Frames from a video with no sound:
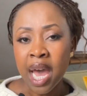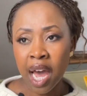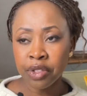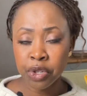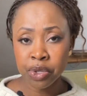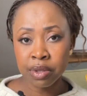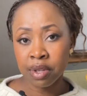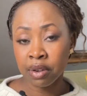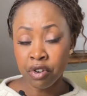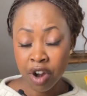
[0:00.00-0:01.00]
And
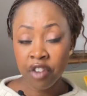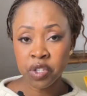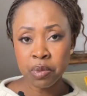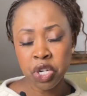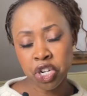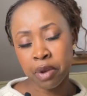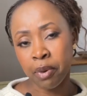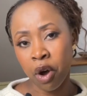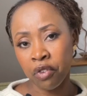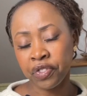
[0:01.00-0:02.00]
the craftsmanship
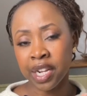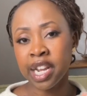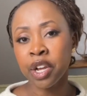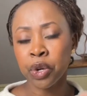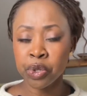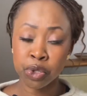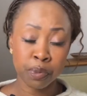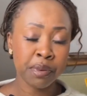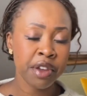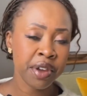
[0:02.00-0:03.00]
of the Lingo is
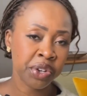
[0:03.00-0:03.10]
superior